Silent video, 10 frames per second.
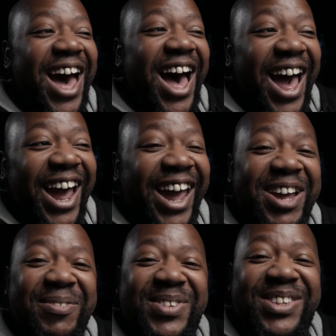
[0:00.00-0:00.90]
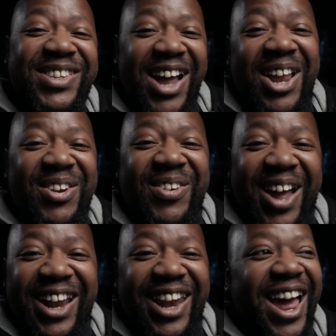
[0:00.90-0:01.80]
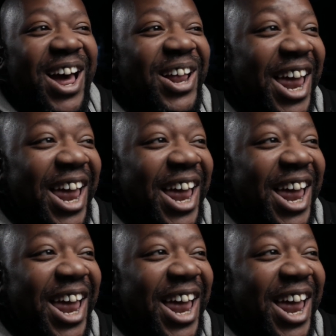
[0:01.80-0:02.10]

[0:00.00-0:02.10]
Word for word: I am stunned right now.